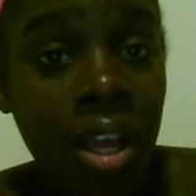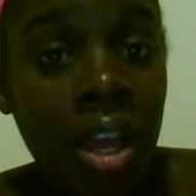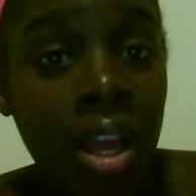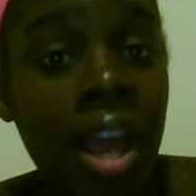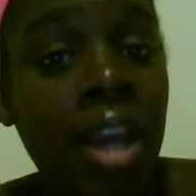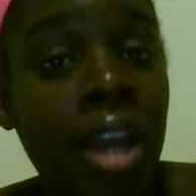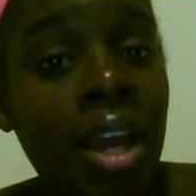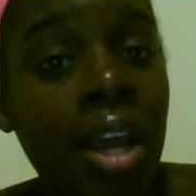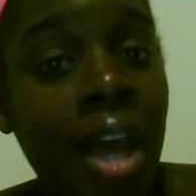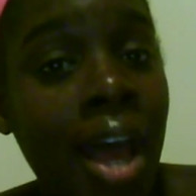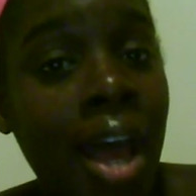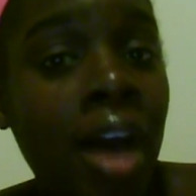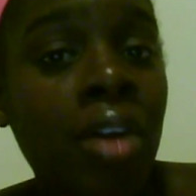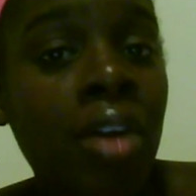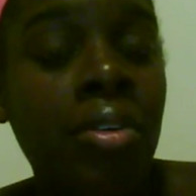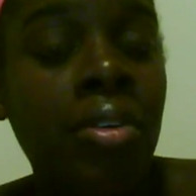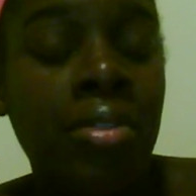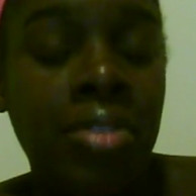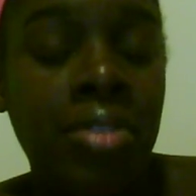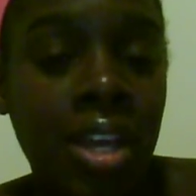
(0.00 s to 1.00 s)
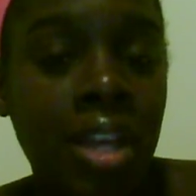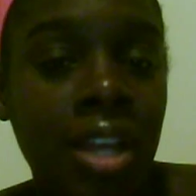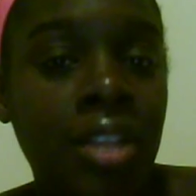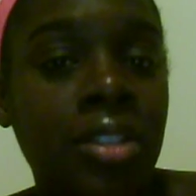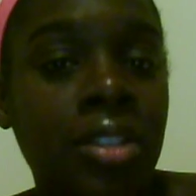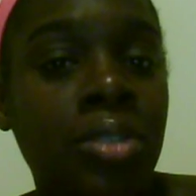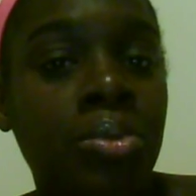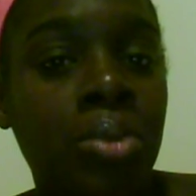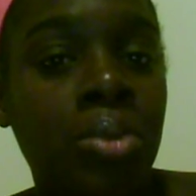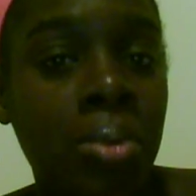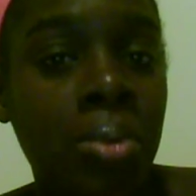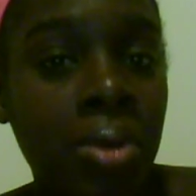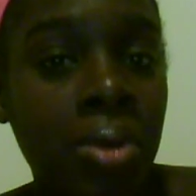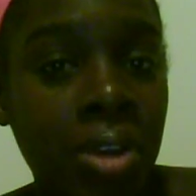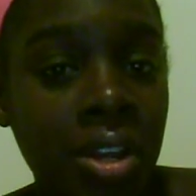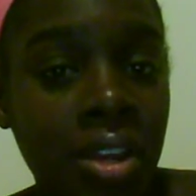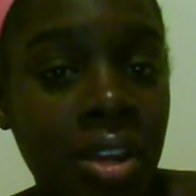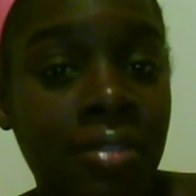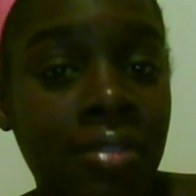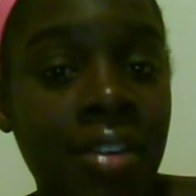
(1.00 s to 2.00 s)
at how things will work
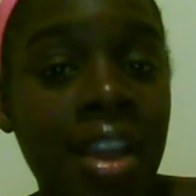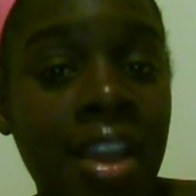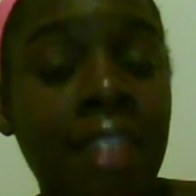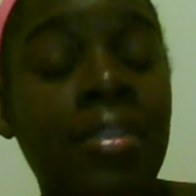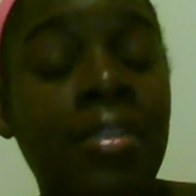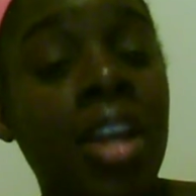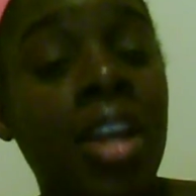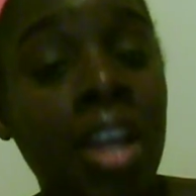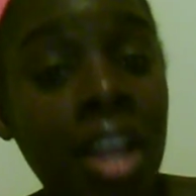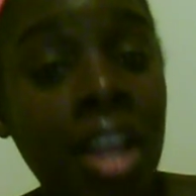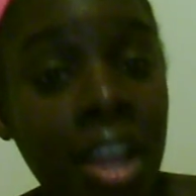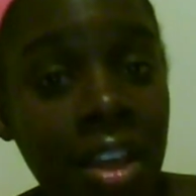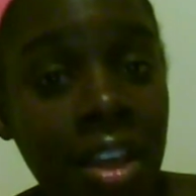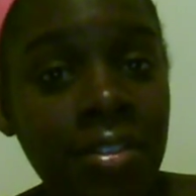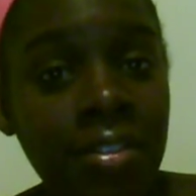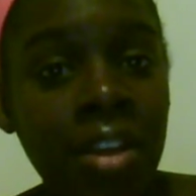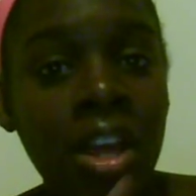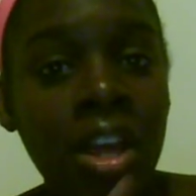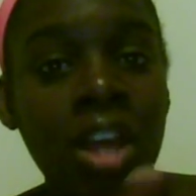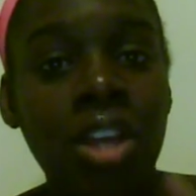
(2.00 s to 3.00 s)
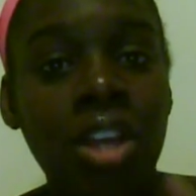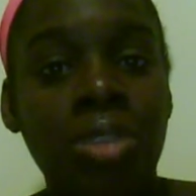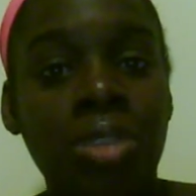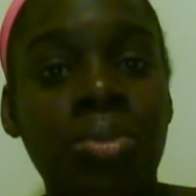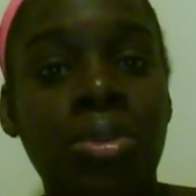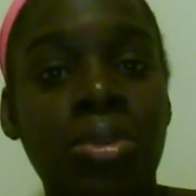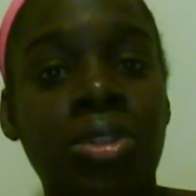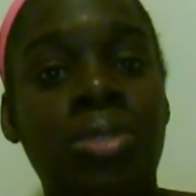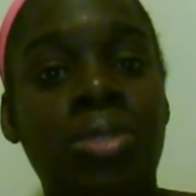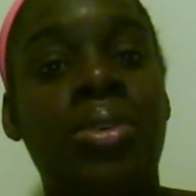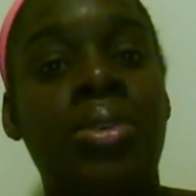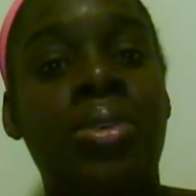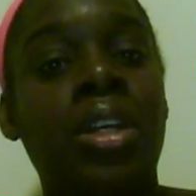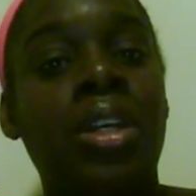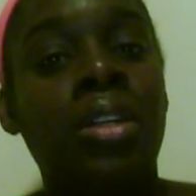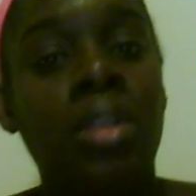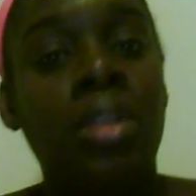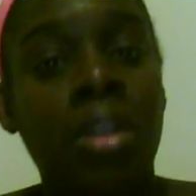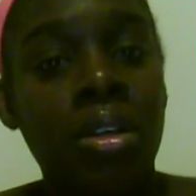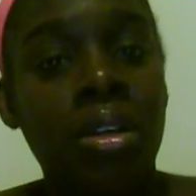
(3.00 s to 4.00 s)
in your favor if you were doing it
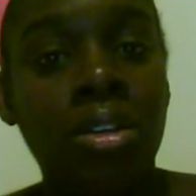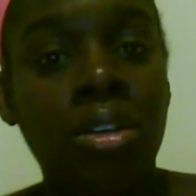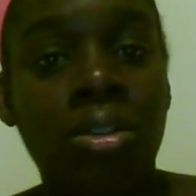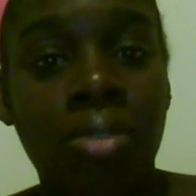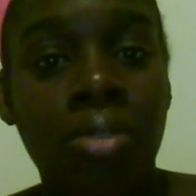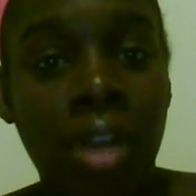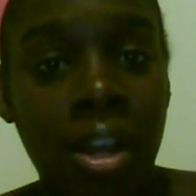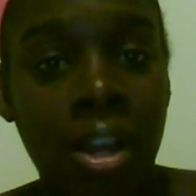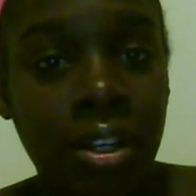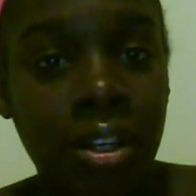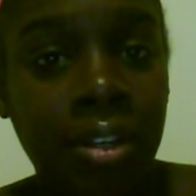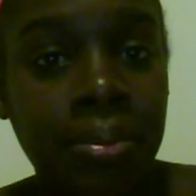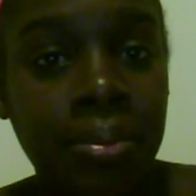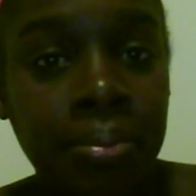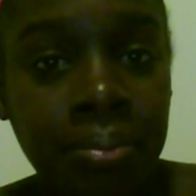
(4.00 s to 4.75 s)
correctly.